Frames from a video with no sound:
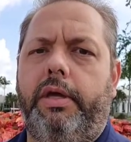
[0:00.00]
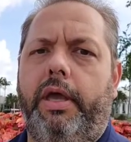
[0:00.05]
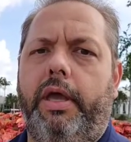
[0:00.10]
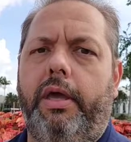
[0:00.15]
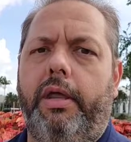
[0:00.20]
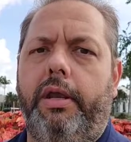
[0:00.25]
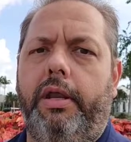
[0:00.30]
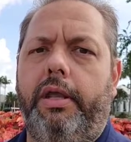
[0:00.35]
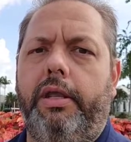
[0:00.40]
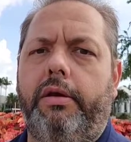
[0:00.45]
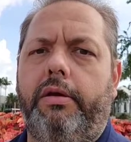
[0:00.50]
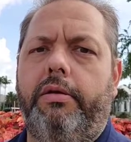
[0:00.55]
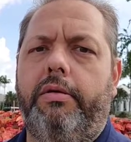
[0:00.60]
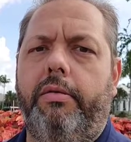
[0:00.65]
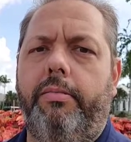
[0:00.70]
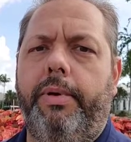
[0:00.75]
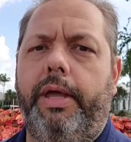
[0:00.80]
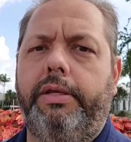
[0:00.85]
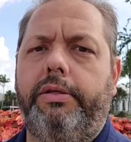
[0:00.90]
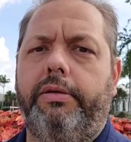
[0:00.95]
an
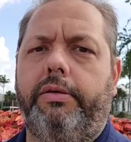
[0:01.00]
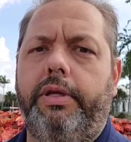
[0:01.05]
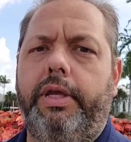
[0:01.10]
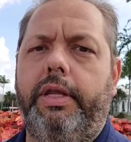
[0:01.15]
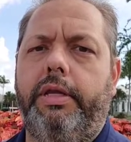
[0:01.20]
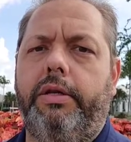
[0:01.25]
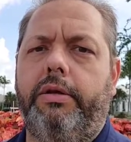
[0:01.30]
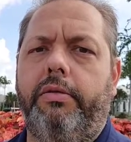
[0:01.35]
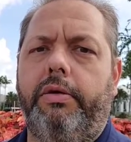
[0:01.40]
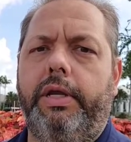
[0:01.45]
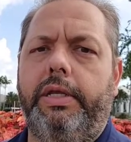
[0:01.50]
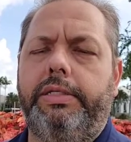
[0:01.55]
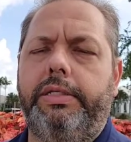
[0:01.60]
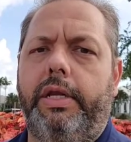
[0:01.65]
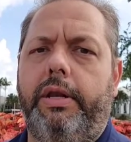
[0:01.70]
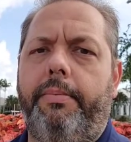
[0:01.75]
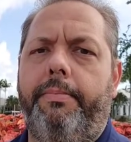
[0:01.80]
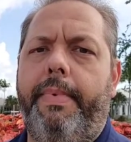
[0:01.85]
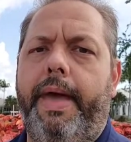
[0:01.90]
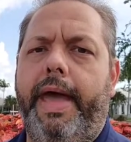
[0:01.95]
incremental increase,
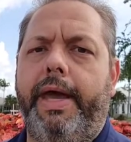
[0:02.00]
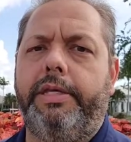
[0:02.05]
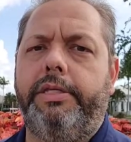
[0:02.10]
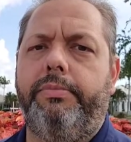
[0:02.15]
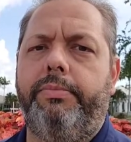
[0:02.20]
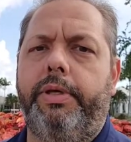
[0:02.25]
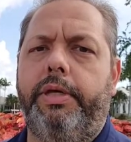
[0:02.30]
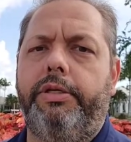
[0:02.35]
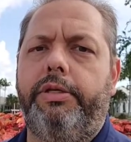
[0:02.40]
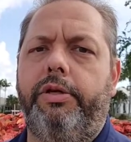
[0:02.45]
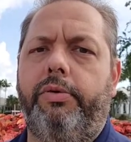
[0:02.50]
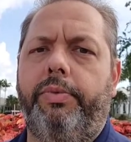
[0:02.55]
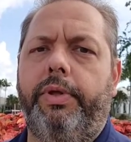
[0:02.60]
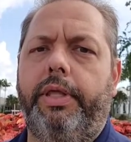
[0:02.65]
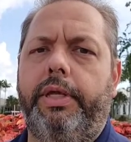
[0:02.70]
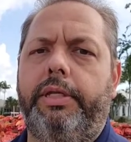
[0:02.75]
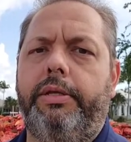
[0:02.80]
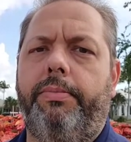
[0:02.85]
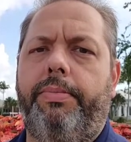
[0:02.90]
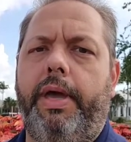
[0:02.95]
and a max bid you're
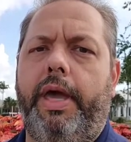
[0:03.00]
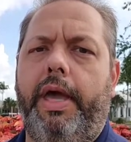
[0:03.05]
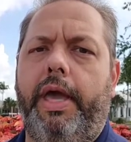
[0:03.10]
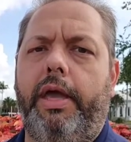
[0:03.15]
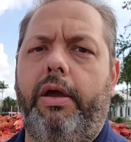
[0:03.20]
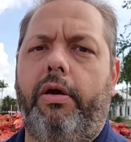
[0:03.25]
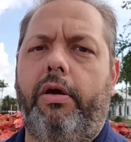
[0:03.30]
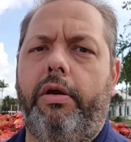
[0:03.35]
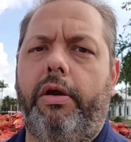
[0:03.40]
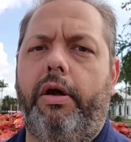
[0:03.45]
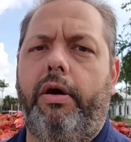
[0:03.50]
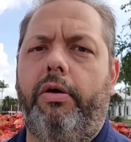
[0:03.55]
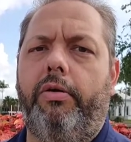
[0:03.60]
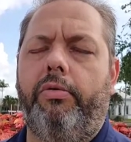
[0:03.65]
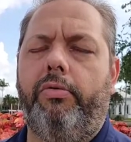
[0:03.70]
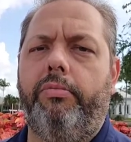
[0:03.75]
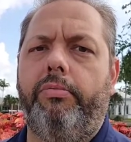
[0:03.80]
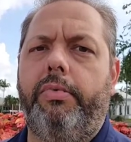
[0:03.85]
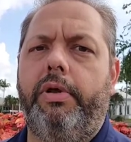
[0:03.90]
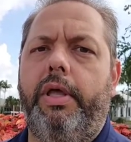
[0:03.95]
willing to pay on a
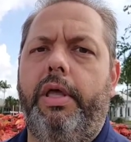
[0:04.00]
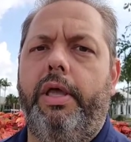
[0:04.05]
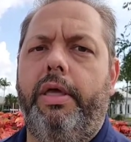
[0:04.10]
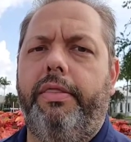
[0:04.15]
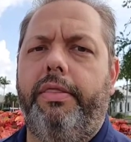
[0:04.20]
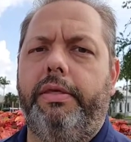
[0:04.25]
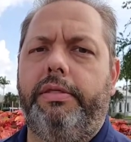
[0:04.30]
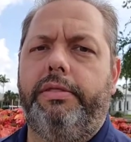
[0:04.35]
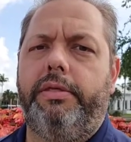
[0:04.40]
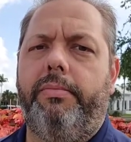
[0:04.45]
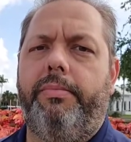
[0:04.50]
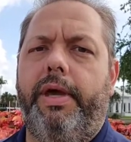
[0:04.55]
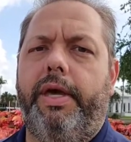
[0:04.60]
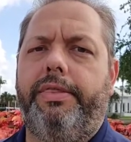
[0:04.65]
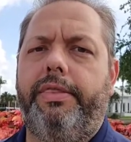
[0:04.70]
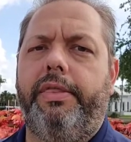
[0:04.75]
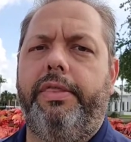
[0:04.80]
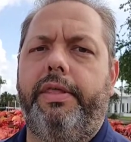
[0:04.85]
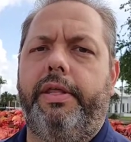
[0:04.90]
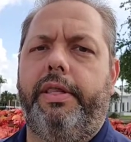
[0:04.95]
home. This is a
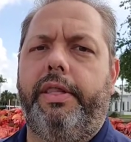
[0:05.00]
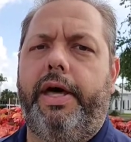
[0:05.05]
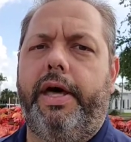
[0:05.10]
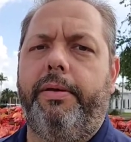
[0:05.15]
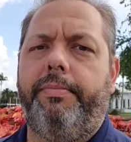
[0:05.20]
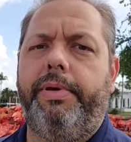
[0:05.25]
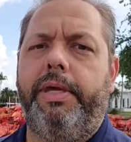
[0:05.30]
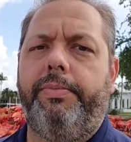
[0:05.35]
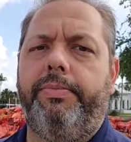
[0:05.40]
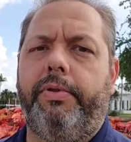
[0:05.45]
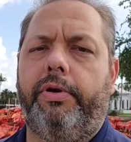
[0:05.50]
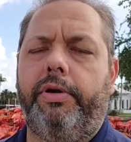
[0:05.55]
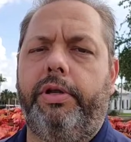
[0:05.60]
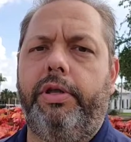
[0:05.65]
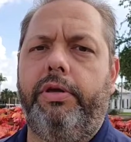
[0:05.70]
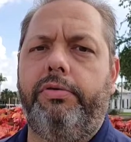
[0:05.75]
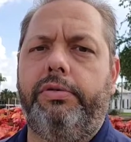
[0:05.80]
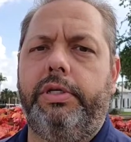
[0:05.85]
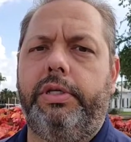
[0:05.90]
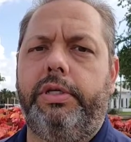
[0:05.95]
method that a lot of people are
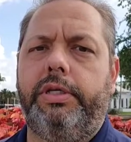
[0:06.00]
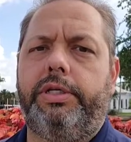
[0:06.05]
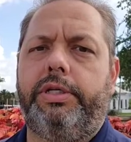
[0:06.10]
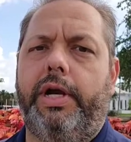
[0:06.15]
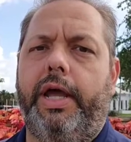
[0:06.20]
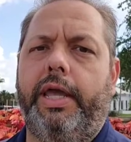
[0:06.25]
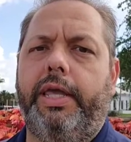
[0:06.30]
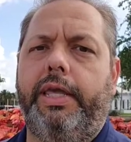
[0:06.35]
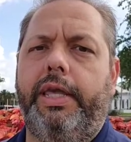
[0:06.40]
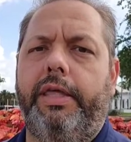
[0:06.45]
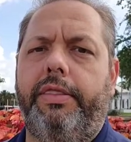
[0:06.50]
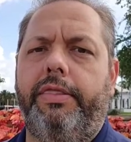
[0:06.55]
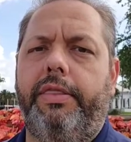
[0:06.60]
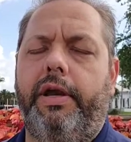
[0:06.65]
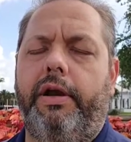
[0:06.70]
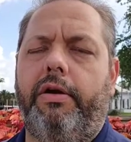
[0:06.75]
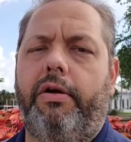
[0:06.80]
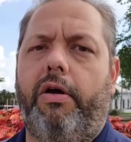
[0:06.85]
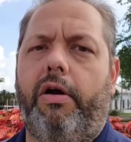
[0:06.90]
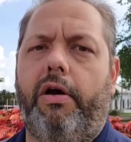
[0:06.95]
using to try and get
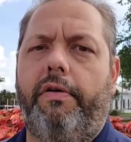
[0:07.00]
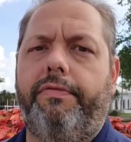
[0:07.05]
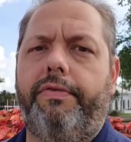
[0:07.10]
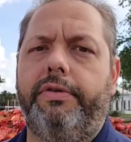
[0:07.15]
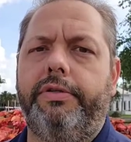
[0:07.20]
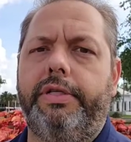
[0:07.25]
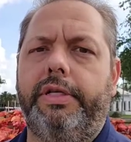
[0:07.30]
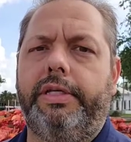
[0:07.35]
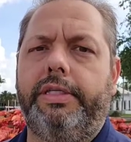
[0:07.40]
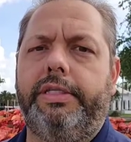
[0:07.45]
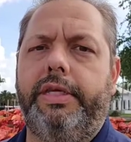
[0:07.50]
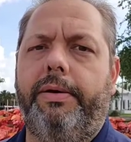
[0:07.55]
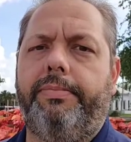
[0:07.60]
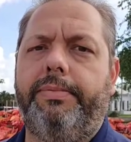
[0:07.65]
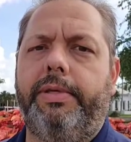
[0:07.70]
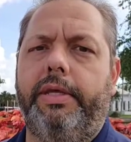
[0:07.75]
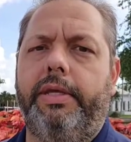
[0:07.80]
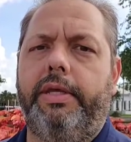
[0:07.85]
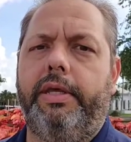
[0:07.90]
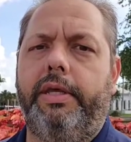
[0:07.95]
their offers
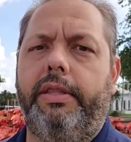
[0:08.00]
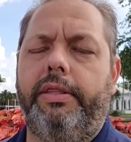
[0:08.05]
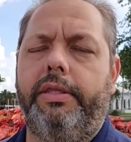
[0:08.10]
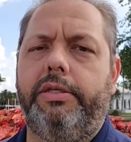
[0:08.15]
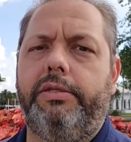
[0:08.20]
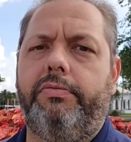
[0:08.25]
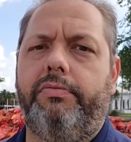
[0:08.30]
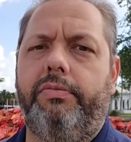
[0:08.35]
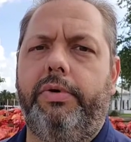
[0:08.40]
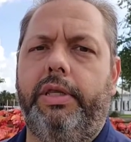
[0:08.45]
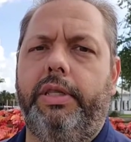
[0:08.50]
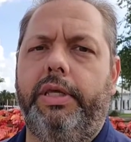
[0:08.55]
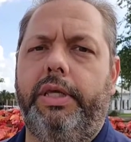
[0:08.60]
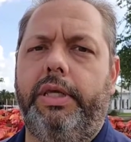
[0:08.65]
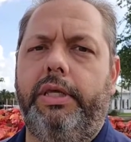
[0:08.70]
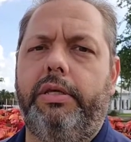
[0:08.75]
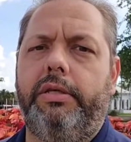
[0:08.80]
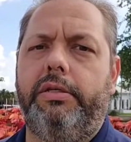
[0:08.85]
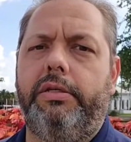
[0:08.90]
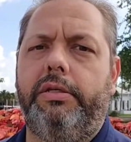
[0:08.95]
accepted in this
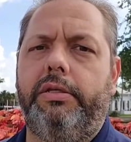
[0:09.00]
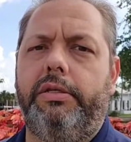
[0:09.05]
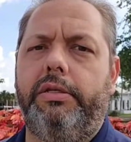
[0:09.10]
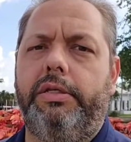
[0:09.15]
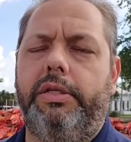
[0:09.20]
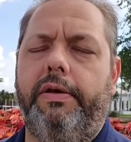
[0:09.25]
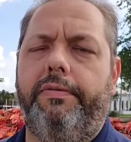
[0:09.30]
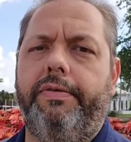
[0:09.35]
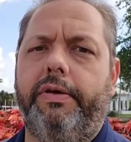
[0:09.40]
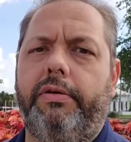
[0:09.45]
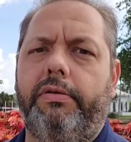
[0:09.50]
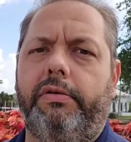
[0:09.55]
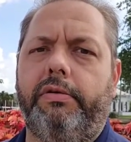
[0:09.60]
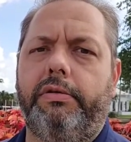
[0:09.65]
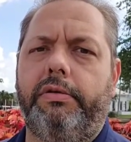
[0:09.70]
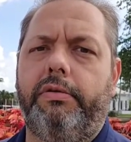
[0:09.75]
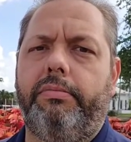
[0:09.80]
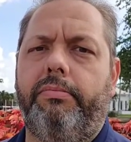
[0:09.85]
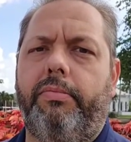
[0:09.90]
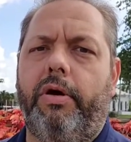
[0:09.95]
really
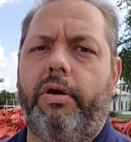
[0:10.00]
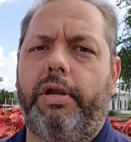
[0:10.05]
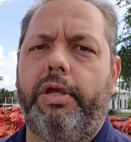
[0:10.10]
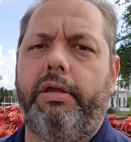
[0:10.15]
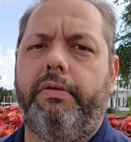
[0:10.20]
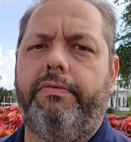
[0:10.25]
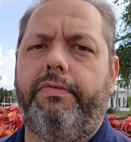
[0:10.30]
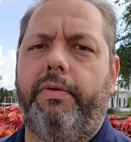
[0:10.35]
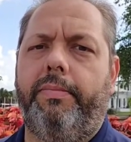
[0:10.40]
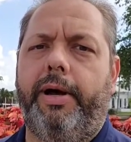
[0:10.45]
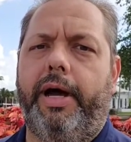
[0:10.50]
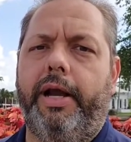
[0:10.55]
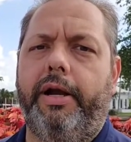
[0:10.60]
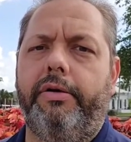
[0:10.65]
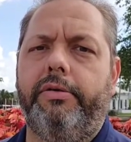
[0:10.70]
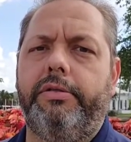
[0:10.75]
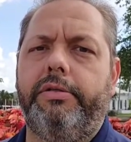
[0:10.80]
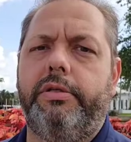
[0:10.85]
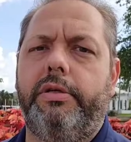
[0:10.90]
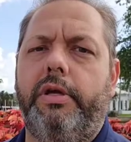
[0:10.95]
difficult market for
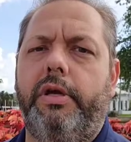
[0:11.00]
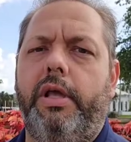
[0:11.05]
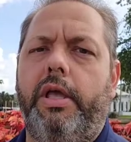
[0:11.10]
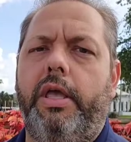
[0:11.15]
buyers.